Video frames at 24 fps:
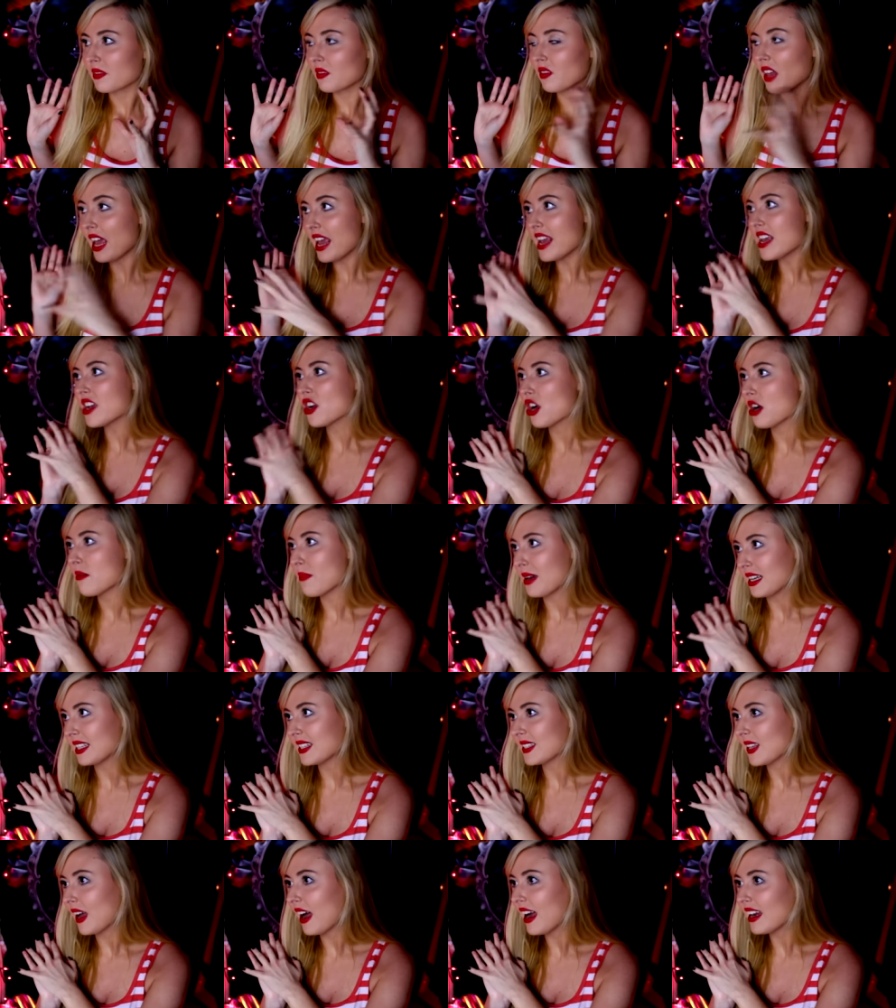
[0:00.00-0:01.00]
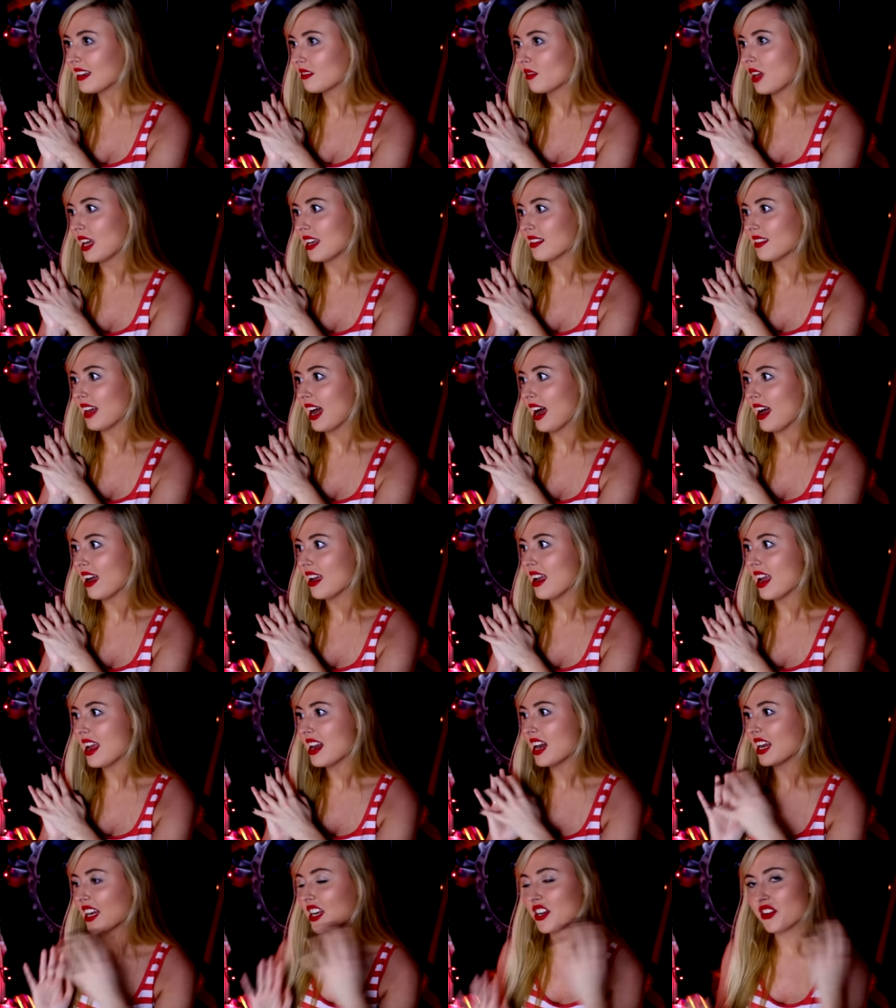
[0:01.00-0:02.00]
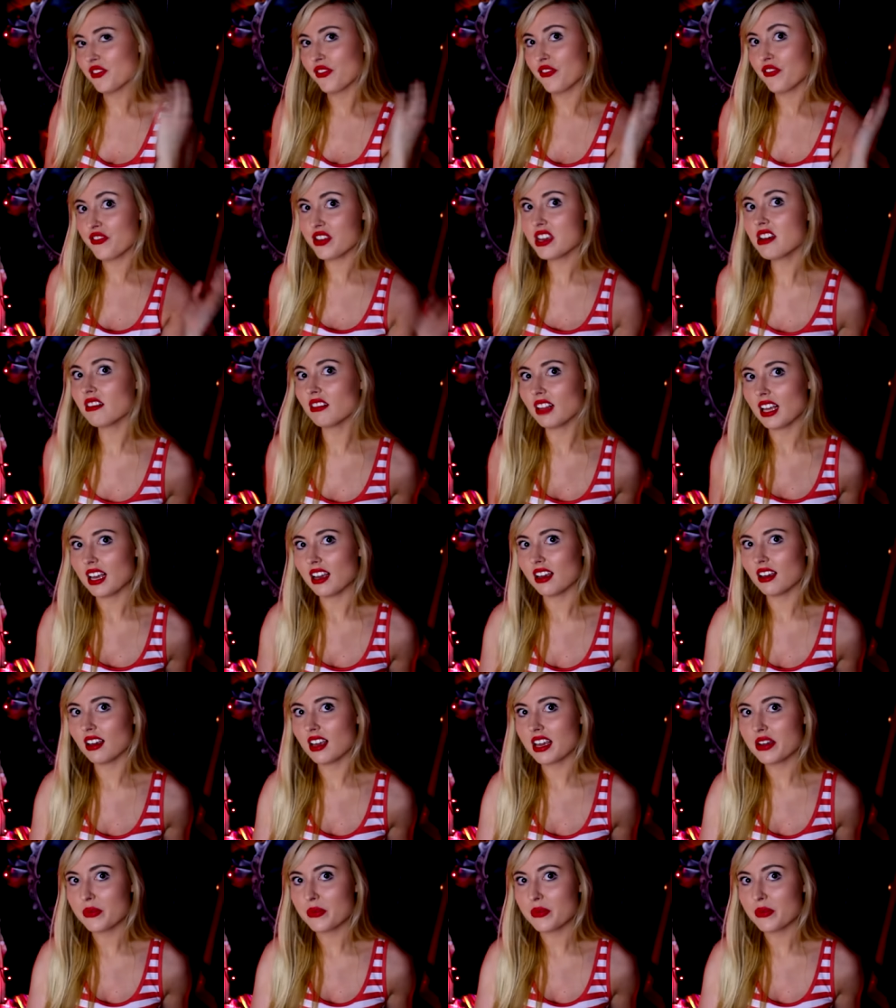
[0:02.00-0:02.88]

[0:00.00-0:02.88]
laying on my side like that and I could feel it,